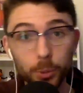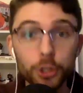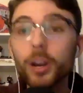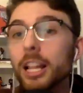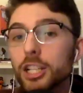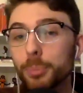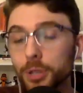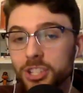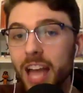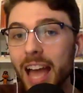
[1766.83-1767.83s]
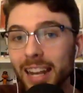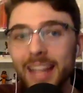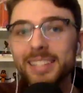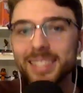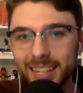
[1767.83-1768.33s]
You're eligible to sign
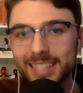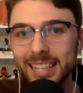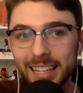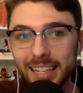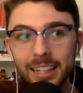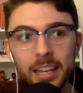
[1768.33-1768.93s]
at 16.